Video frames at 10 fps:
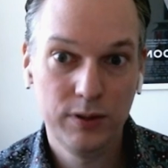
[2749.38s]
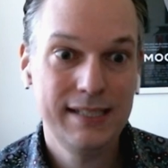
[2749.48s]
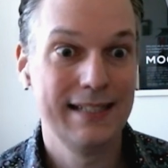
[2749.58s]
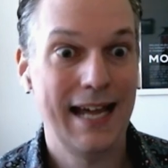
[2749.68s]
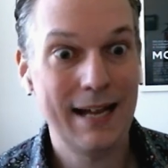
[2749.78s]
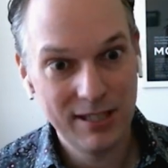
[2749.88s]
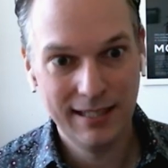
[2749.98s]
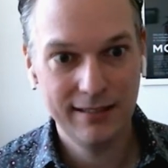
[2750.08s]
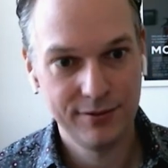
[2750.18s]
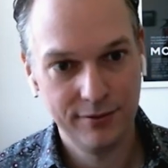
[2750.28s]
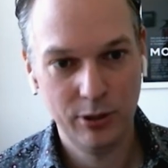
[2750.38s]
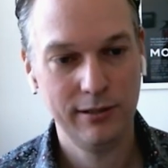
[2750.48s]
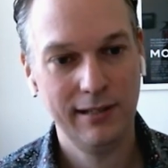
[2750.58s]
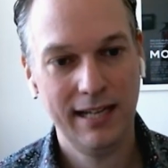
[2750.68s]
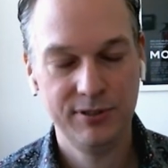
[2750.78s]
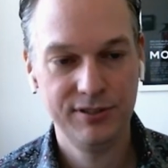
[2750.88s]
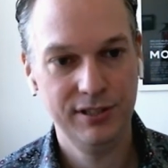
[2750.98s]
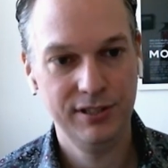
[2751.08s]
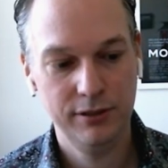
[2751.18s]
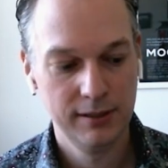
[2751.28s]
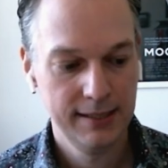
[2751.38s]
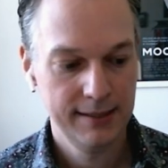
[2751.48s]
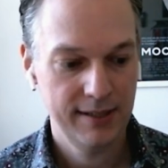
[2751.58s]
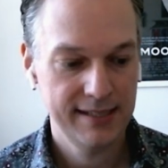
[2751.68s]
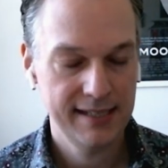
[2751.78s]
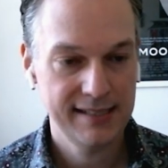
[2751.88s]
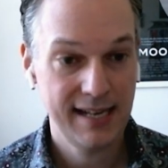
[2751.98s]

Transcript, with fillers: Lambda lists or mono Lambdas do is they say,